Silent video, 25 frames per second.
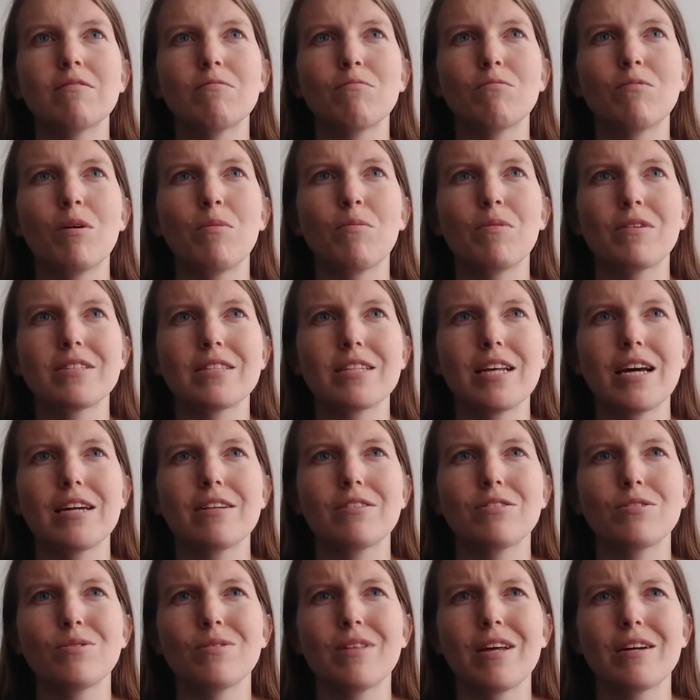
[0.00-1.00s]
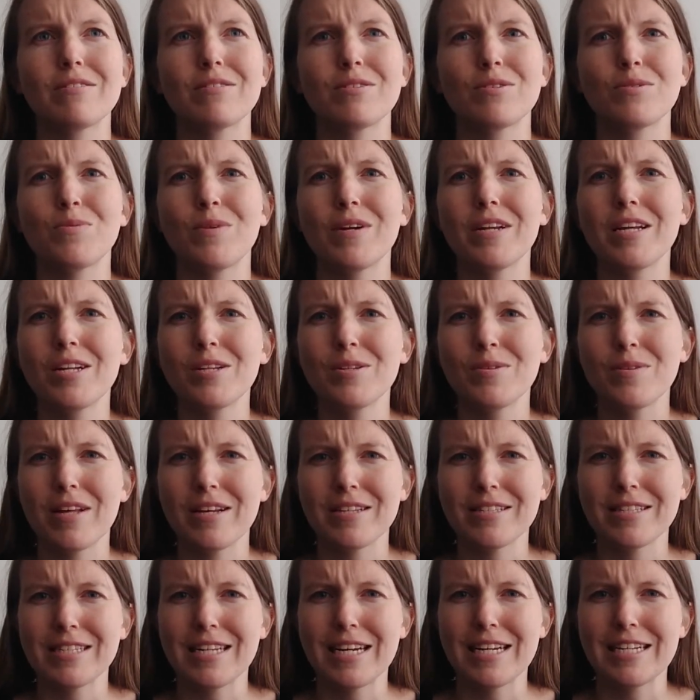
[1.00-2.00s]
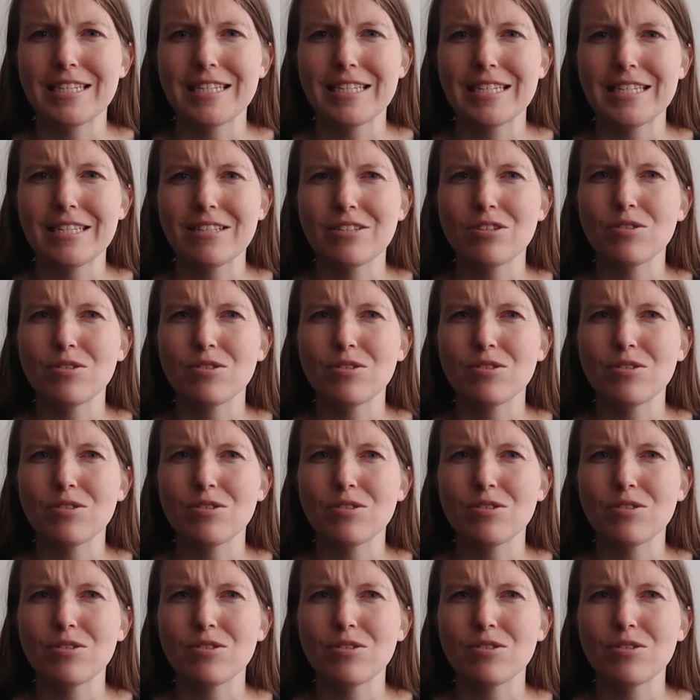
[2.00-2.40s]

what was that 2020 2019